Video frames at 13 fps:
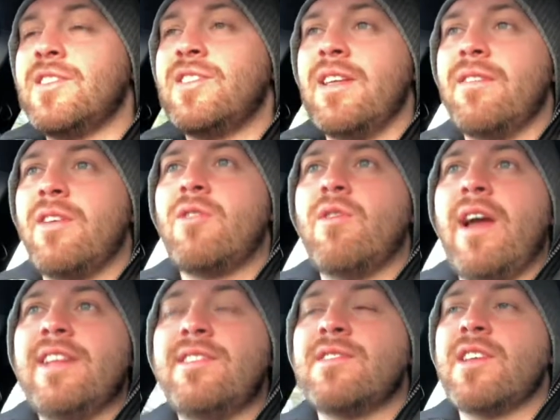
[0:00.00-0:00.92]
that the
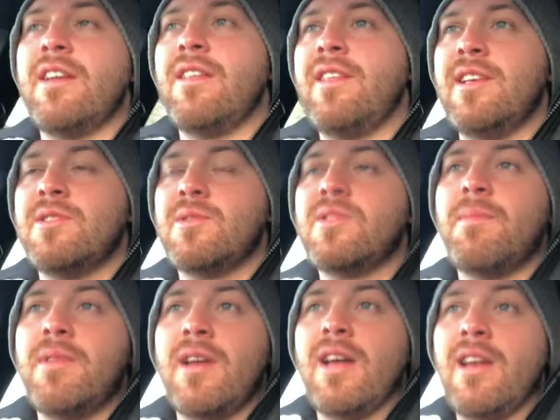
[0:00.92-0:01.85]
creative side of things is
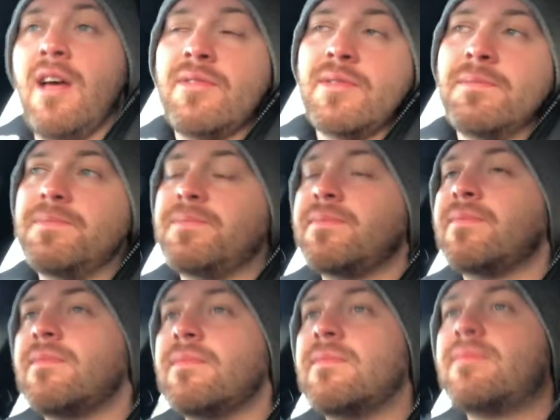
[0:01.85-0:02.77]
something I loved.
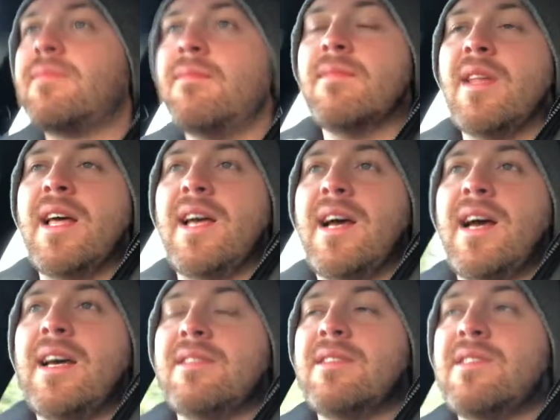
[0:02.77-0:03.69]

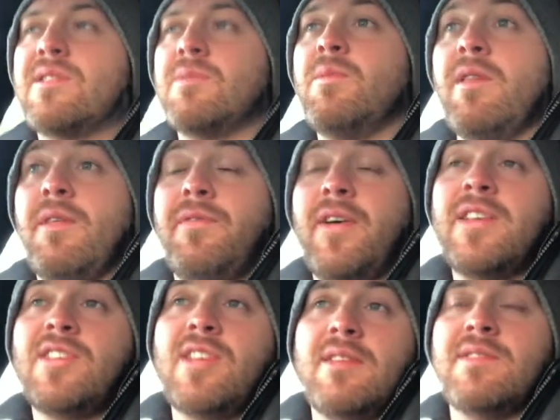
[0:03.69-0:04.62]
And one of the first
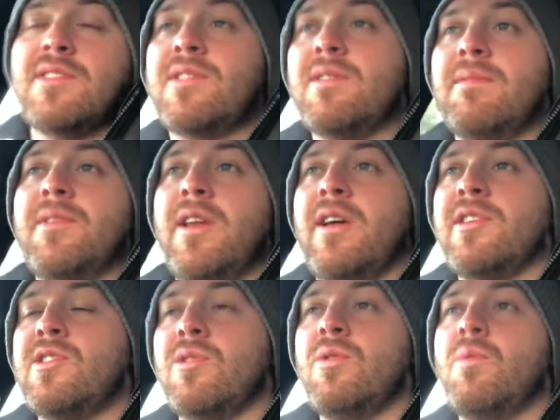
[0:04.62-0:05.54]
stunts that I
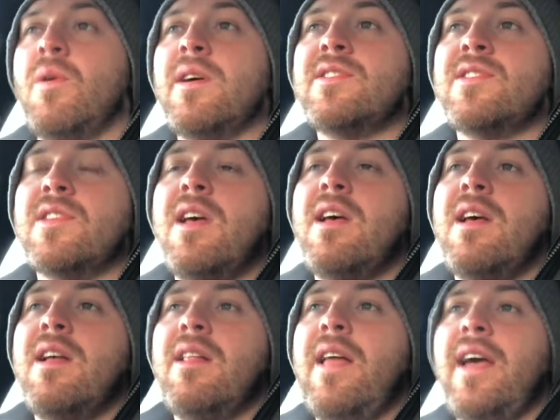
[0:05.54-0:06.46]
saw was
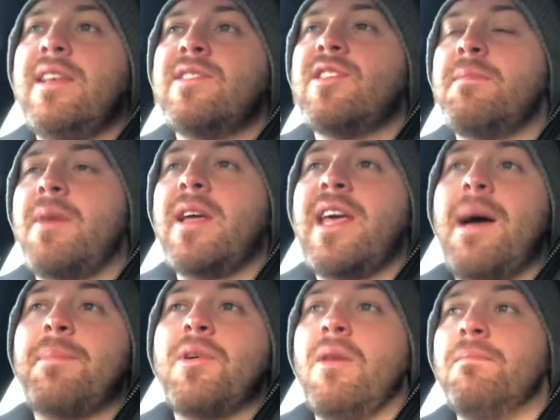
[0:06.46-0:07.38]
a stunt by
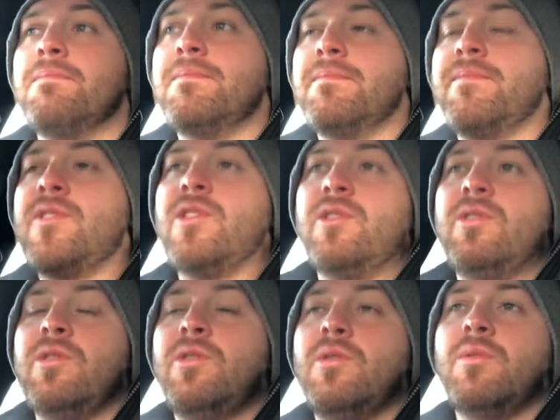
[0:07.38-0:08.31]
Capcom
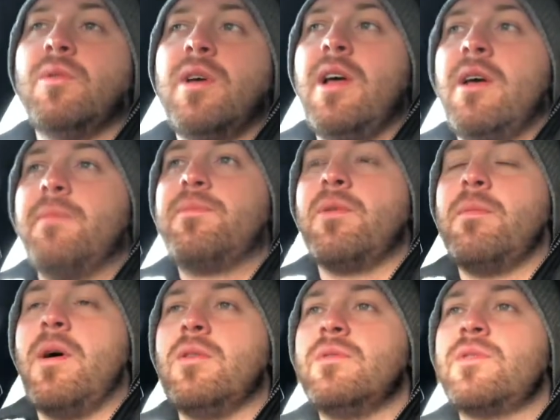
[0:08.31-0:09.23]
to
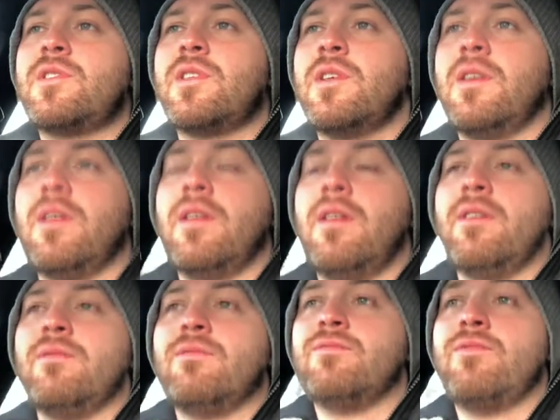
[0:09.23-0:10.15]
promote
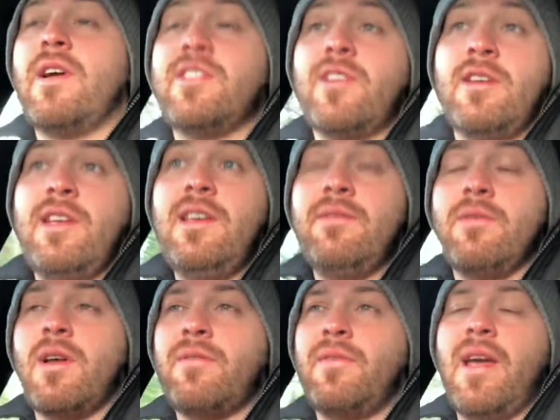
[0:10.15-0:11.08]
Resident
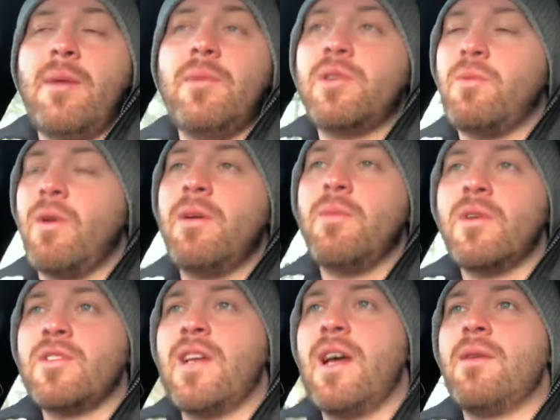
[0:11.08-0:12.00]
Evil. I forget which one it
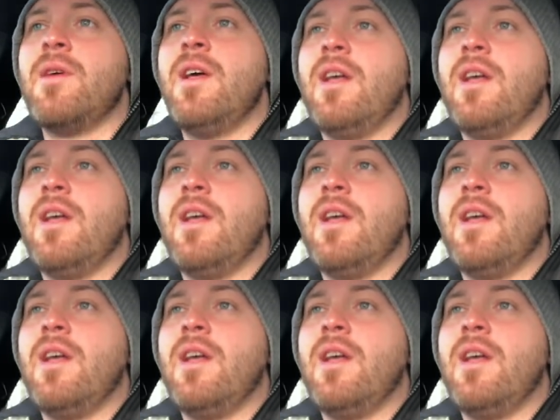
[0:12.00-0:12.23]
was now,